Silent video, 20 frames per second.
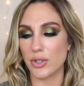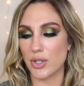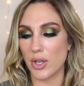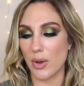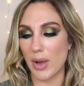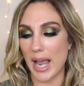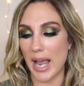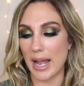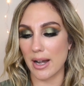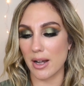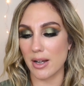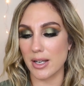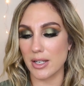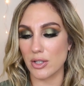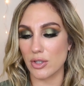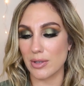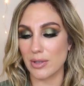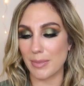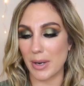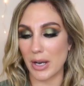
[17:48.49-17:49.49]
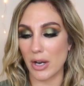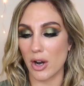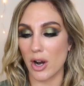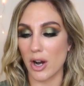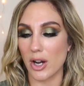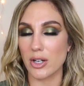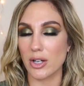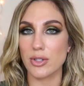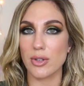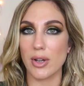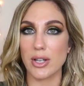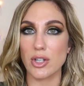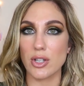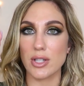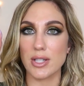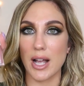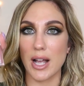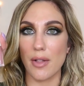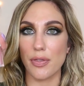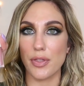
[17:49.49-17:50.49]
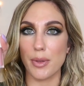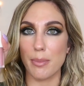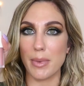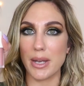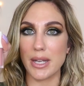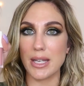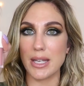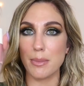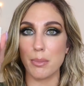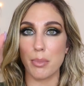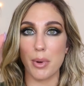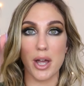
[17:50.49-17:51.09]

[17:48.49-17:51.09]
so I added it to my cart, so I just got the mini.